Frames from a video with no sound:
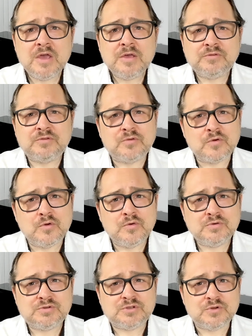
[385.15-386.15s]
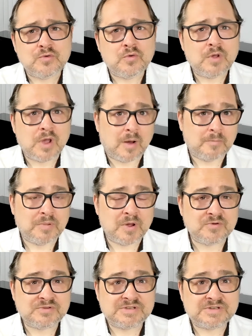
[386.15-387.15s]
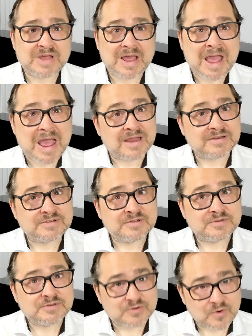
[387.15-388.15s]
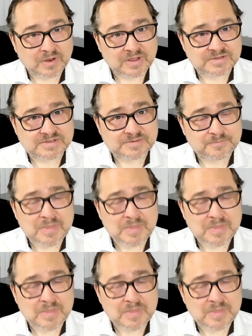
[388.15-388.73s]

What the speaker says: through to compost and toilets.